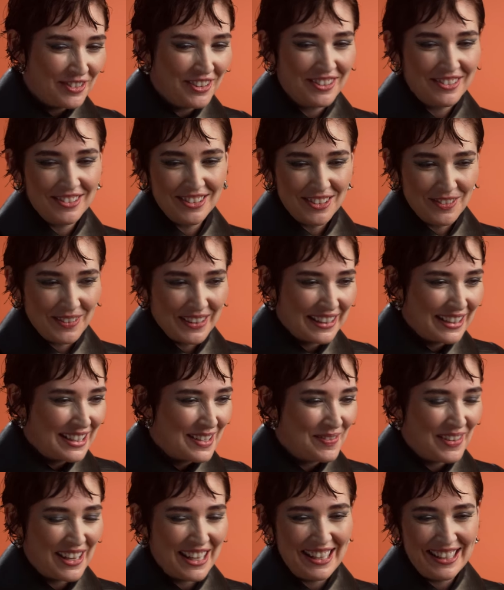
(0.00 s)
funded,
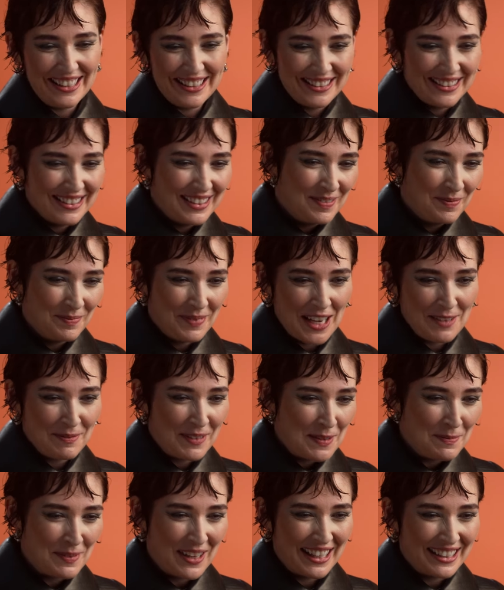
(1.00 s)
quickly made, bang,
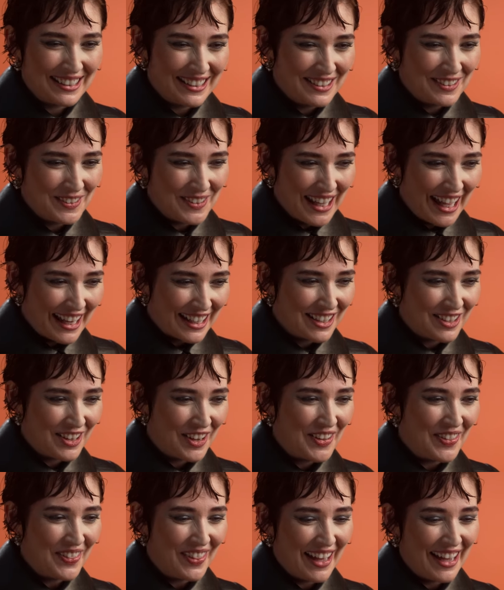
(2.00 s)
bang, bang, you know, getting it
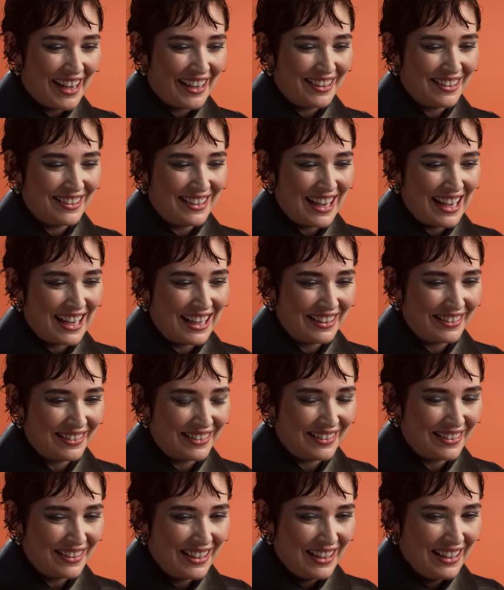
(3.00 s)
out there.
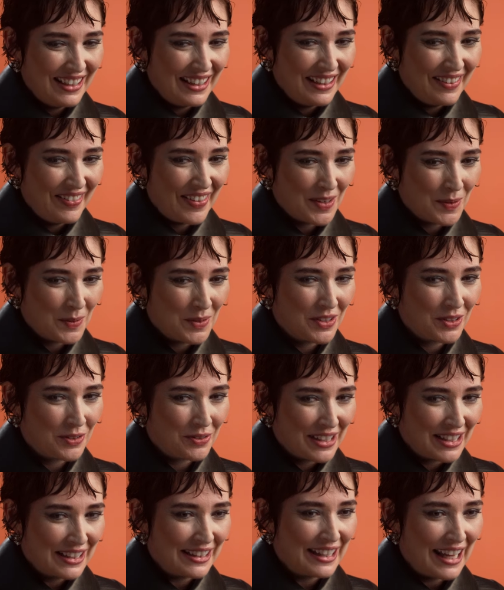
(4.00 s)
And there was a
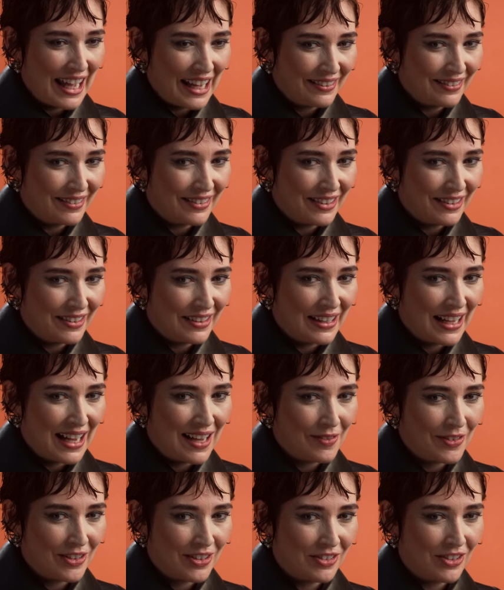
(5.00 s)
real lesson in
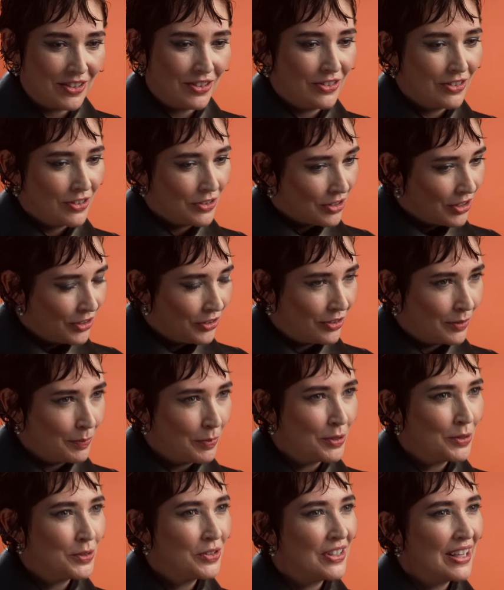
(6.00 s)
having just to trust the
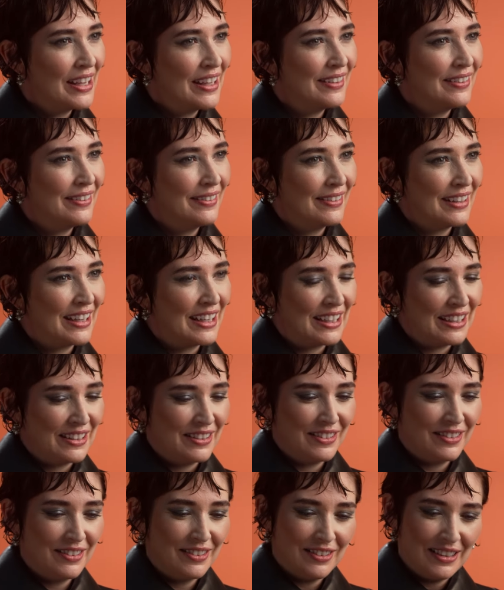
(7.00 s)
process
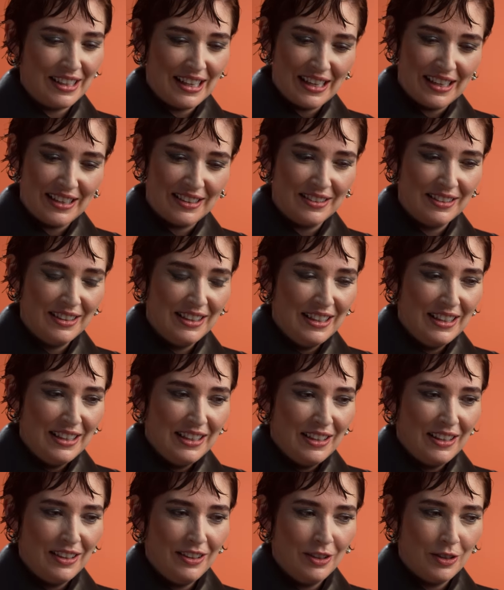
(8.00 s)
and, uh,
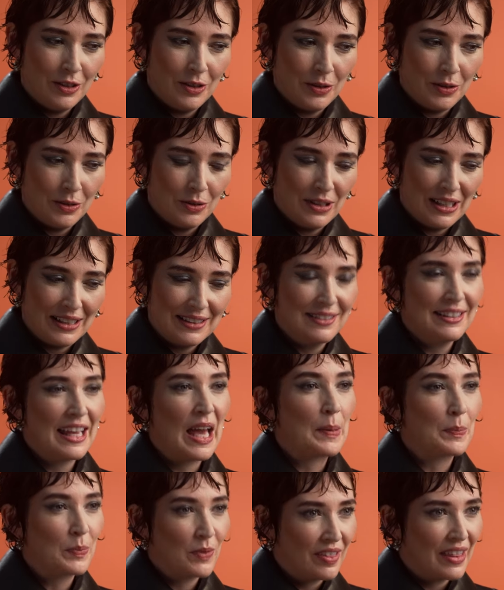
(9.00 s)
you know,
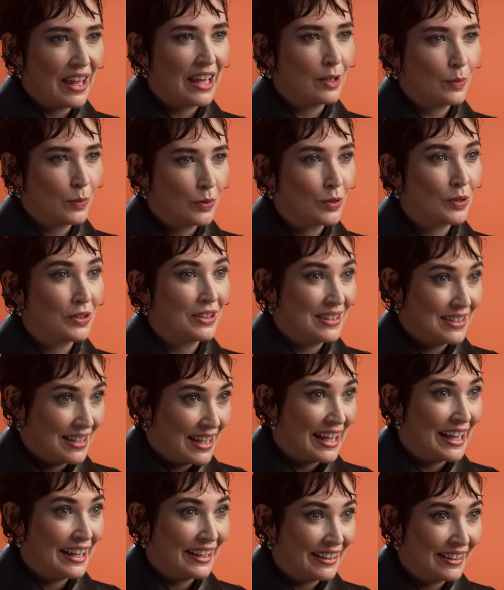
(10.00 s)
accept that it was going to
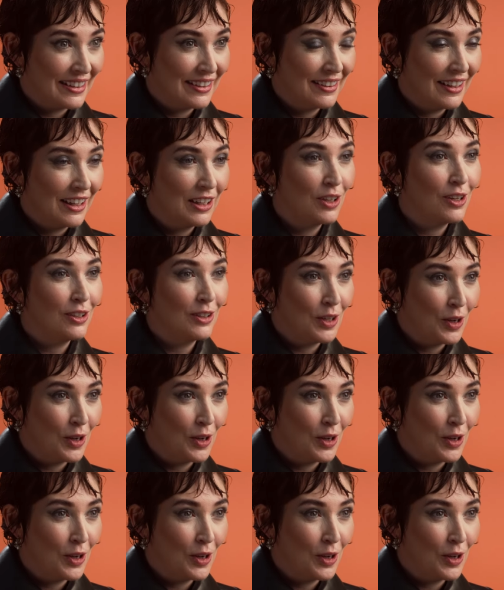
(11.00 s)
take a lot